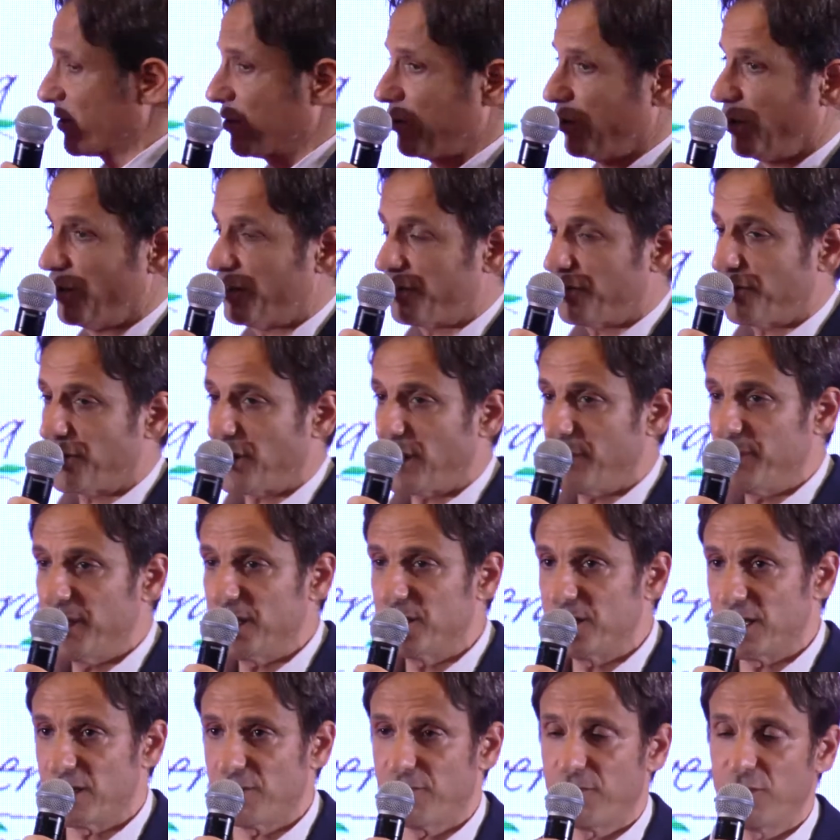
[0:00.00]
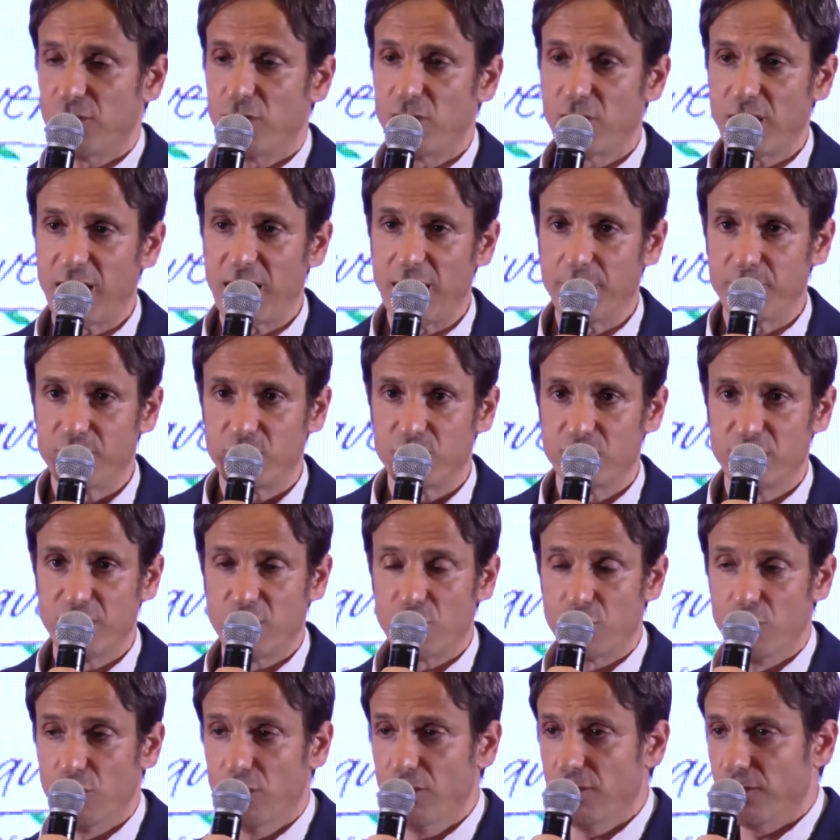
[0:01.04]
goes from the third floor up to the
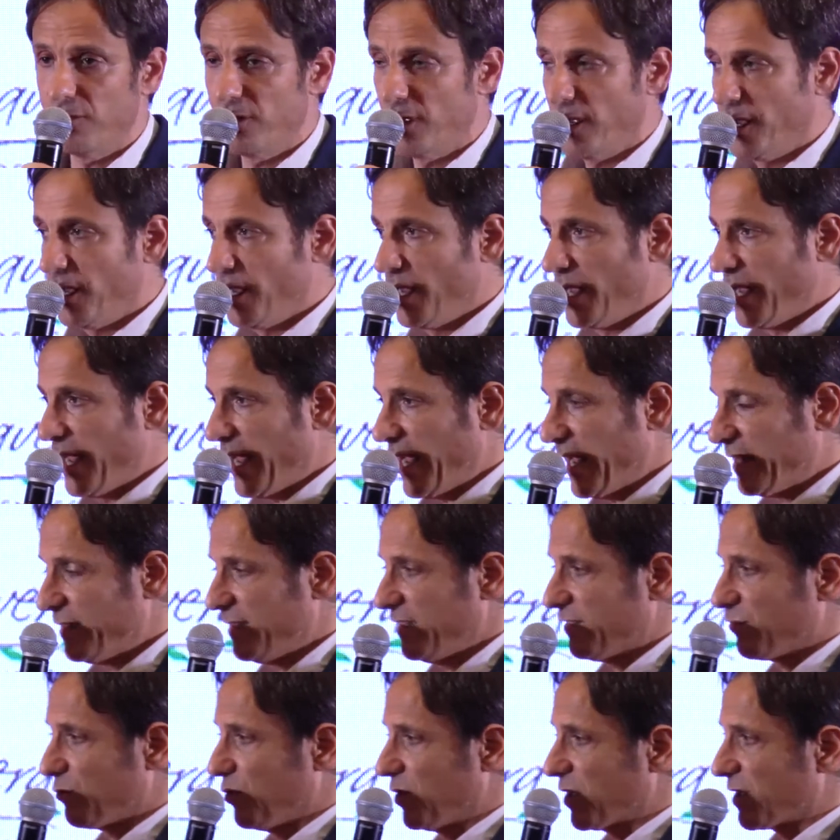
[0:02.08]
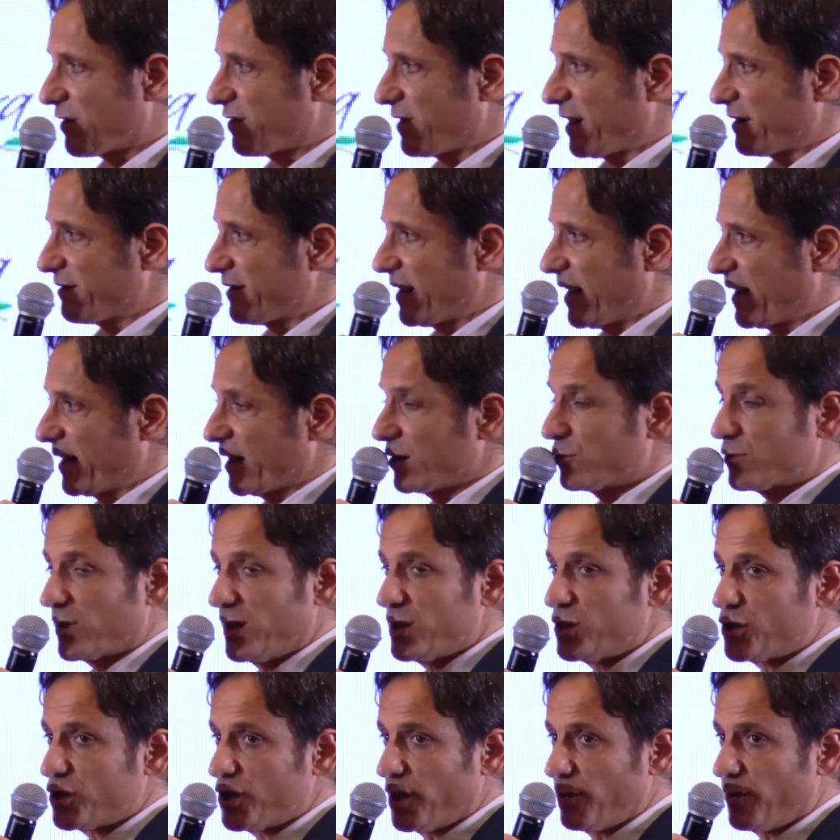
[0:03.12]
roof. And this works as a natural
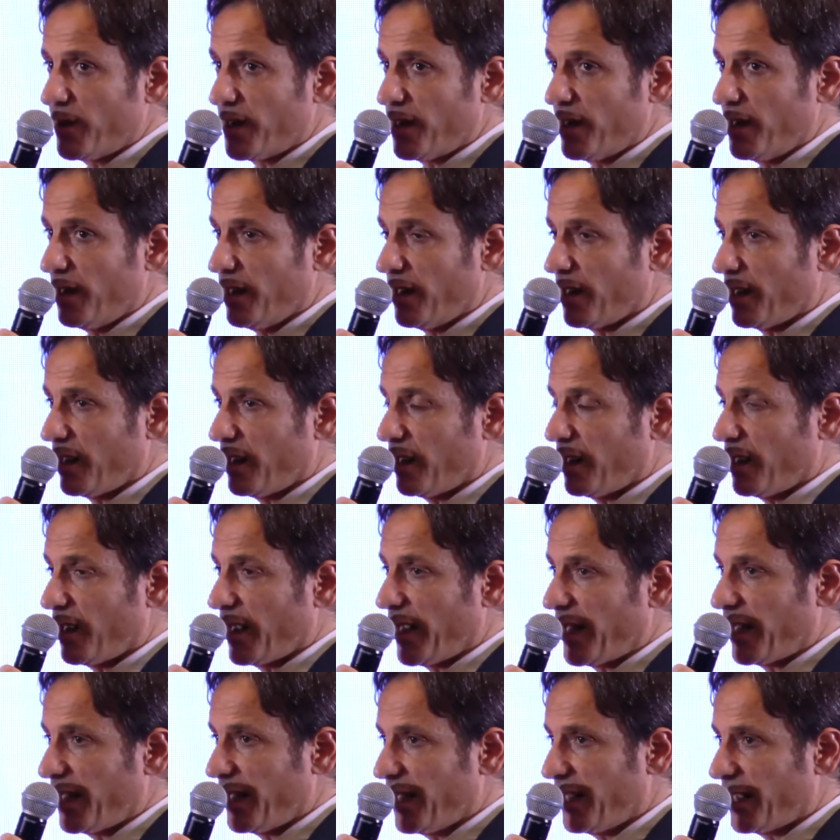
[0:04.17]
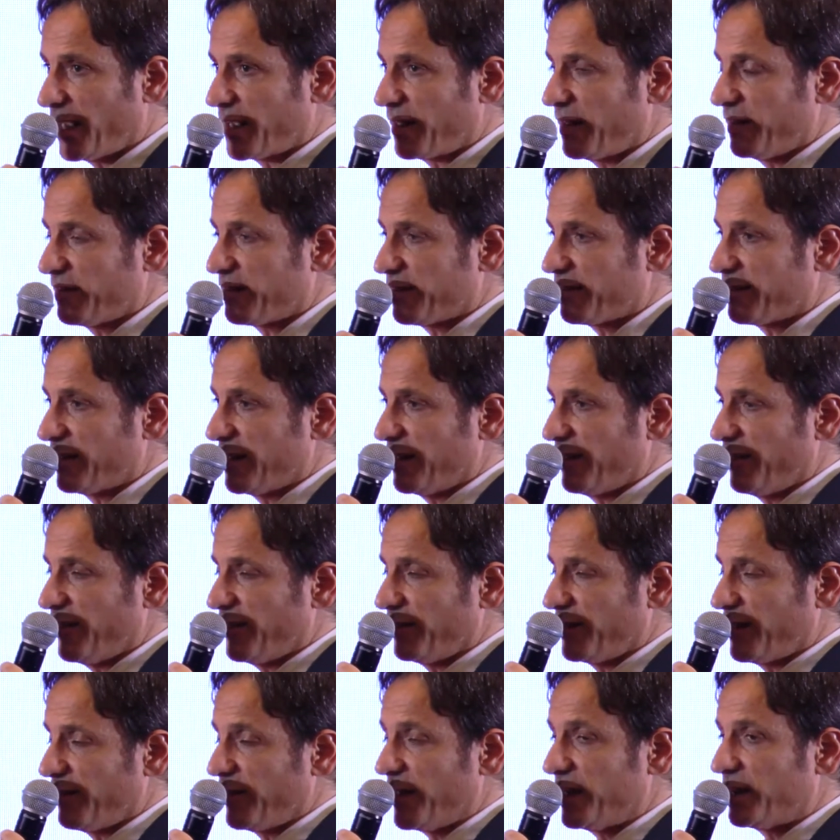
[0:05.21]
chimney and increases the
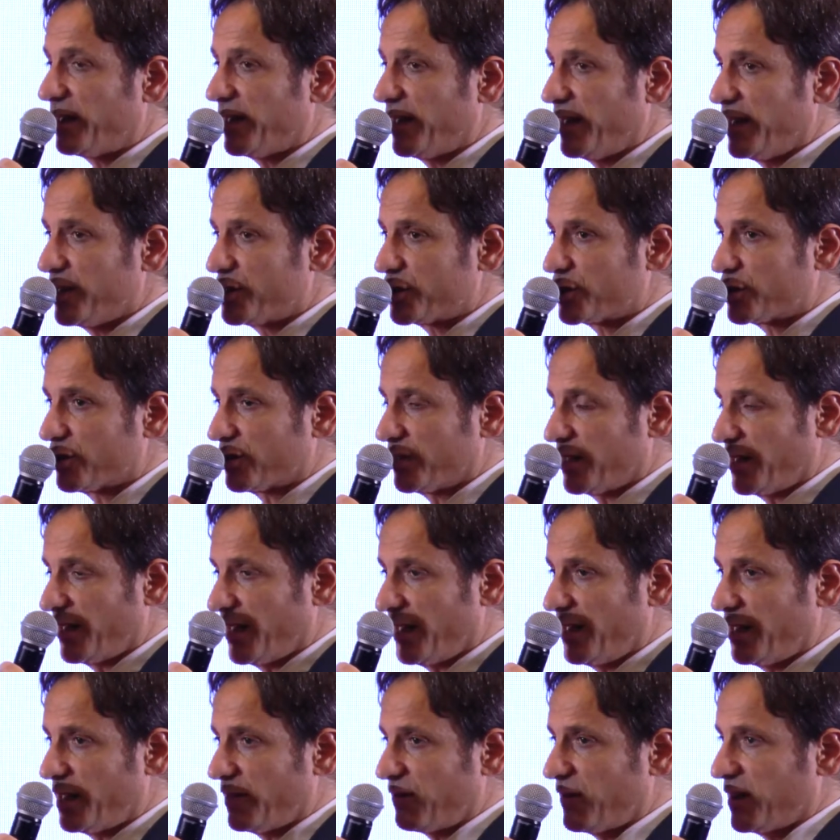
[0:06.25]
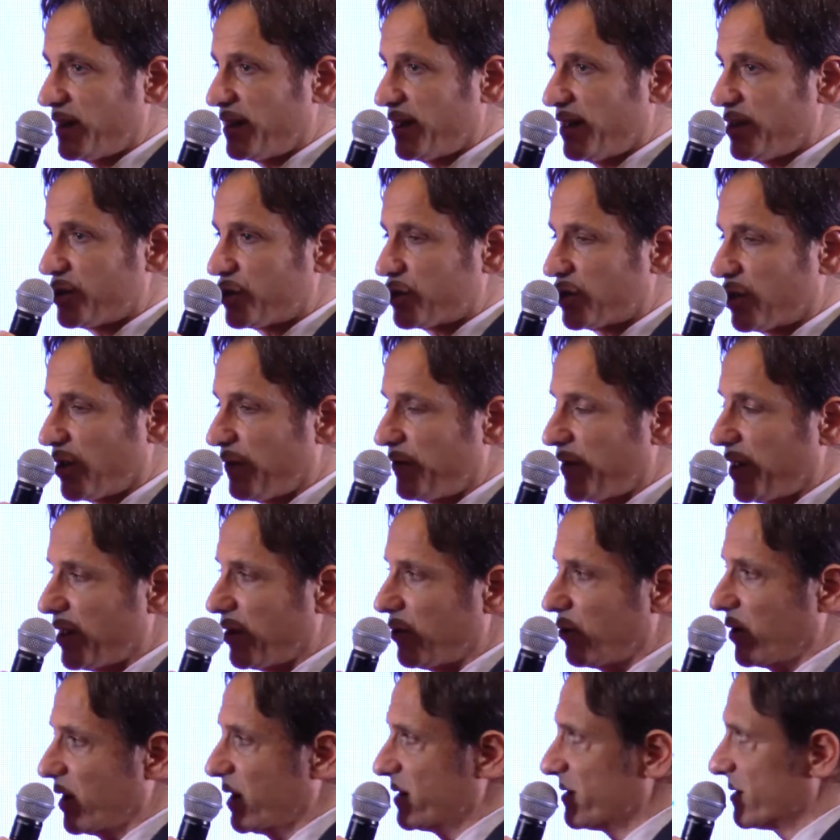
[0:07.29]
ventilation, the inner ventilation of the
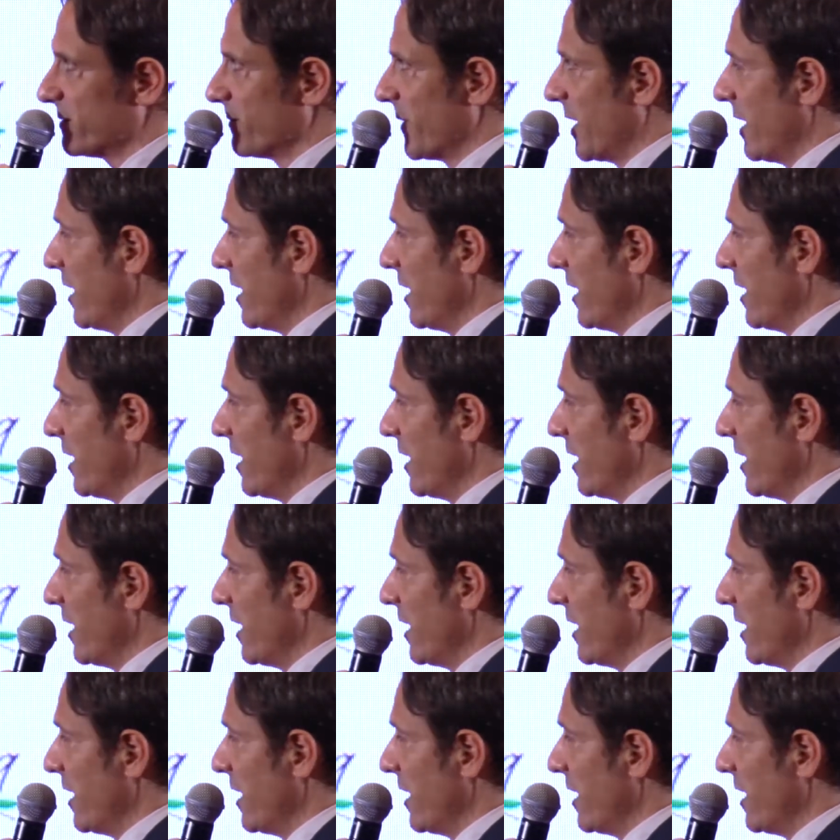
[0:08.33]
units.